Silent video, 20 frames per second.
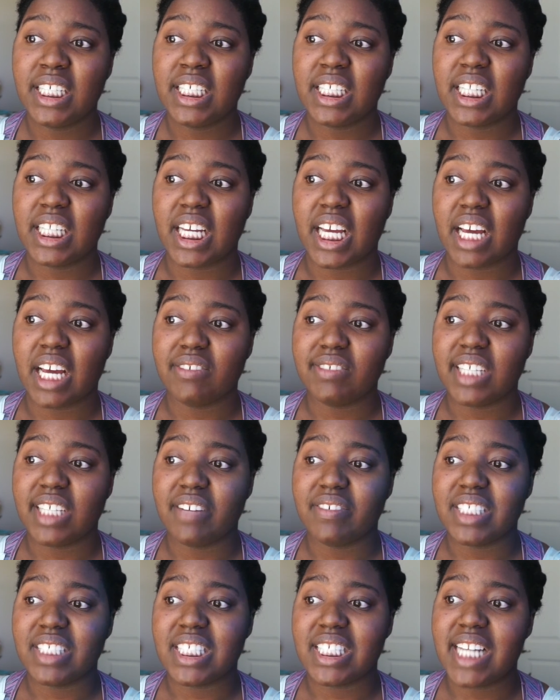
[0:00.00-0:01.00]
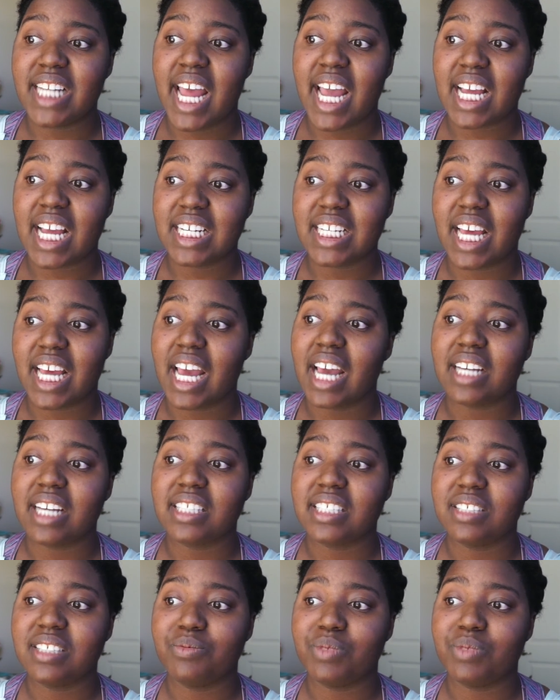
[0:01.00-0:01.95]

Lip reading: snack attacks,